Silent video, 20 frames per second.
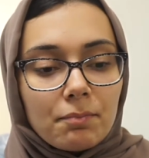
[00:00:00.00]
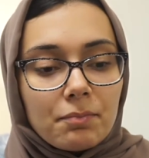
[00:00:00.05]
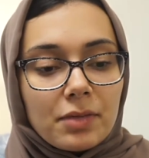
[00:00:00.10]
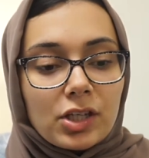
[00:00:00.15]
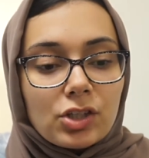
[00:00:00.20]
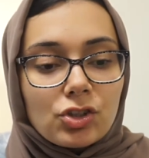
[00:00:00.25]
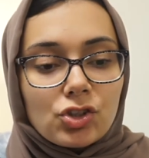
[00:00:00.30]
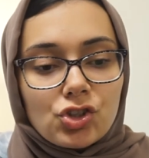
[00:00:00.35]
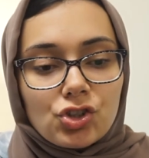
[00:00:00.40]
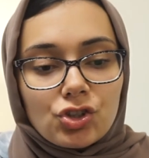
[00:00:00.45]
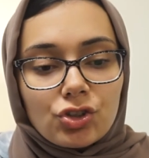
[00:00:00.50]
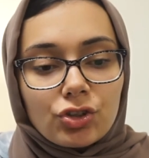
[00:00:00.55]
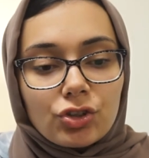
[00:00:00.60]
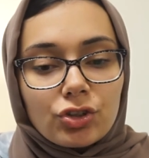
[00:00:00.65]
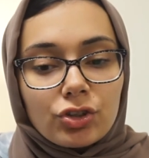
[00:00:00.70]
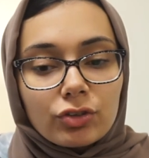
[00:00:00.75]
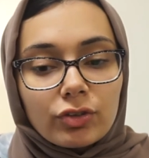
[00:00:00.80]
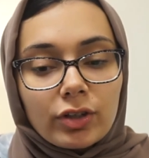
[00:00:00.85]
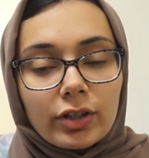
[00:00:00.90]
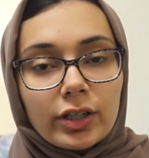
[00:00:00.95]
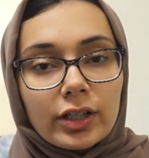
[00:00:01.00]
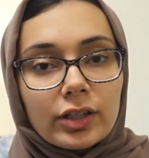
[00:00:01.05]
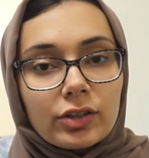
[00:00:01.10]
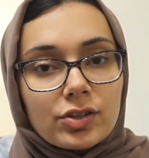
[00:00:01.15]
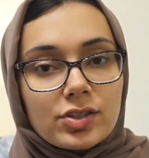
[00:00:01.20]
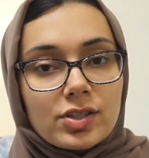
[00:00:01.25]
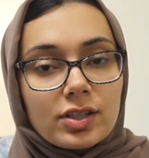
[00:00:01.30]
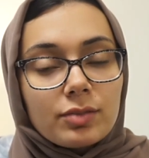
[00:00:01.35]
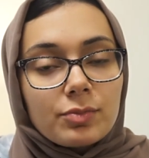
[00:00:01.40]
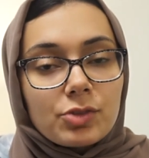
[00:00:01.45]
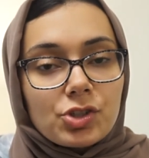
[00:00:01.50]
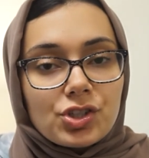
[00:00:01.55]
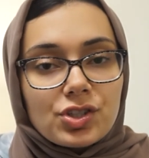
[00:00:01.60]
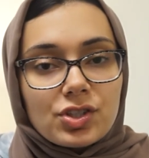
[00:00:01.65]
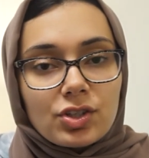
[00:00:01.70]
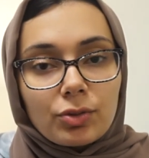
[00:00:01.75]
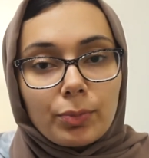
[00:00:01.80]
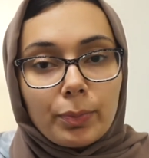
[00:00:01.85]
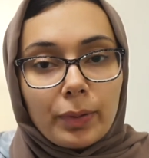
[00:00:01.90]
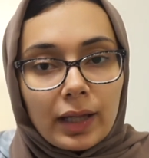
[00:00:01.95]
Making sure your errors and omissions
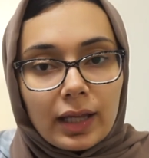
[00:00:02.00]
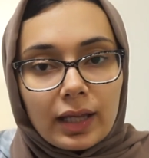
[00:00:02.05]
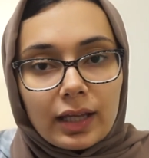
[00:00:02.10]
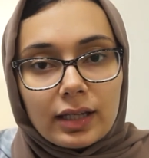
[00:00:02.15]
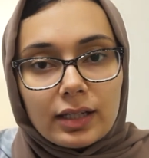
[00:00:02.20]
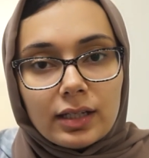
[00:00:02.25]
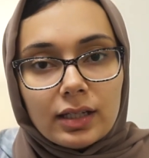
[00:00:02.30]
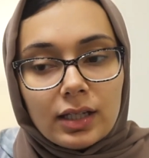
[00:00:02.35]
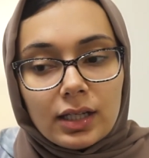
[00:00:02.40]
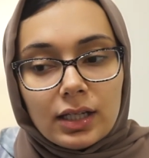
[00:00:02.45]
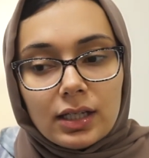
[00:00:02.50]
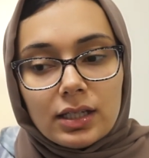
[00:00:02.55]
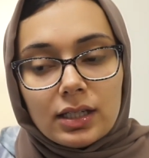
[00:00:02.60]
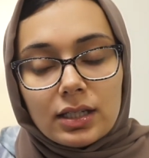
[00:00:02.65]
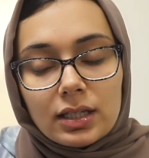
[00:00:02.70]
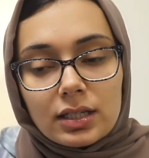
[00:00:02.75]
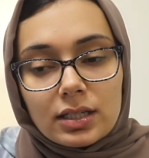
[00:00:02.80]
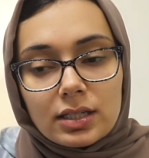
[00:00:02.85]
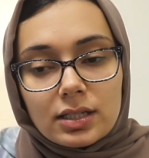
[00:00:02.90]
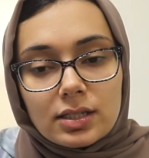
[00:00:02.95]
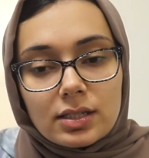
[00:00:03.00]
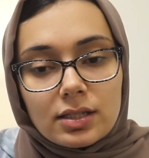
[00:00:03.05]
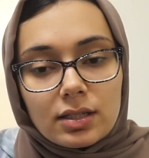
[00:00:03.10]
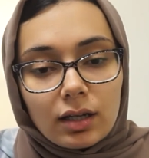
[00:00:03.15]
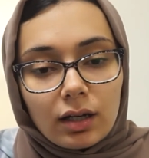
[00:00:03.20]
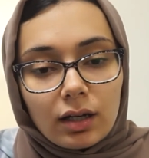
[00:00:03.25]
are paid is,